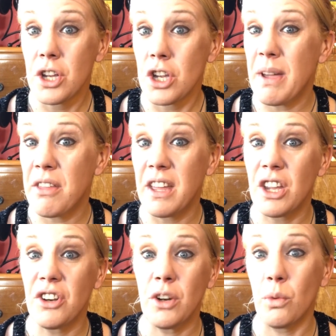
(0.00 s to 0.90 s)
You may
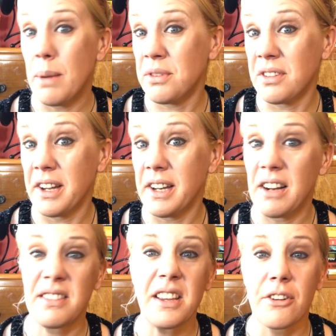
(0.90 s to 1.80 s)
think you need a website,
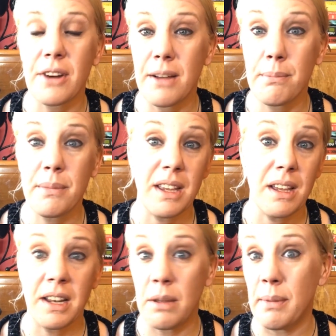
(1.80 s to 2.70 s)
a
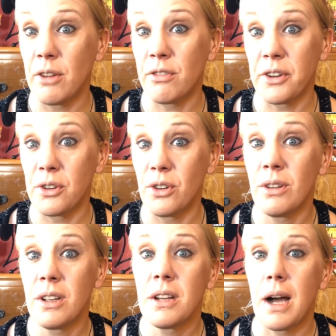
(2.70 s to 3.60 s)
CRM, an email funnel,